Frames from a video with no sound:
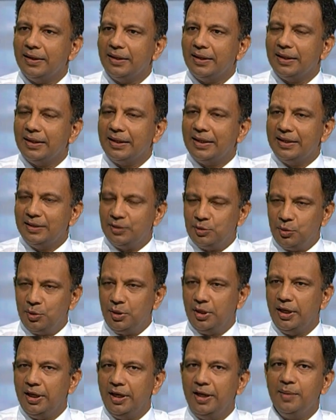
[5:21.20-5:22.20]
it
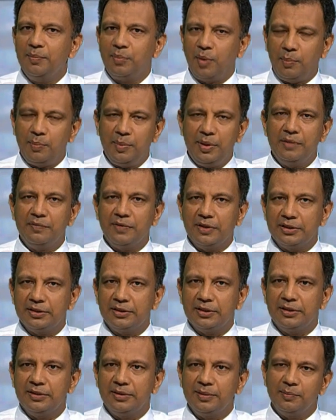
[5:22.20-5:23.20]
should heal properly
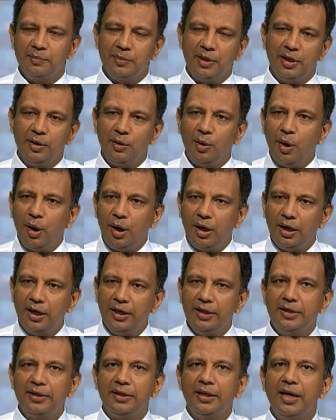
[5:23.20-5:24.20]
first. The longer
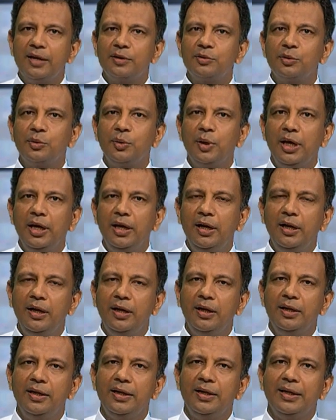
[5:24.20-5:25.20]
it takes to heal,
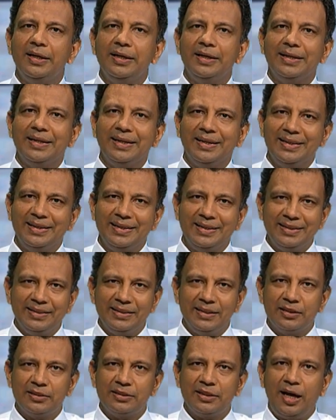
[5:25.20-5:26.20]

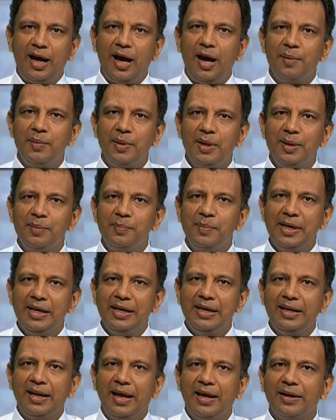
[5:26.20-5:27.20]
the scar will
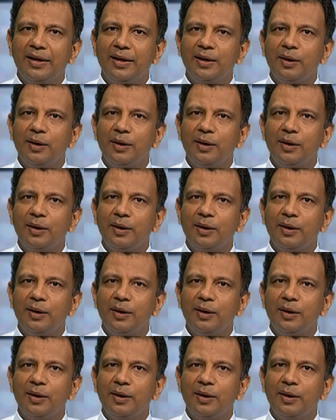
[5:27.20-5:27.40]
be like,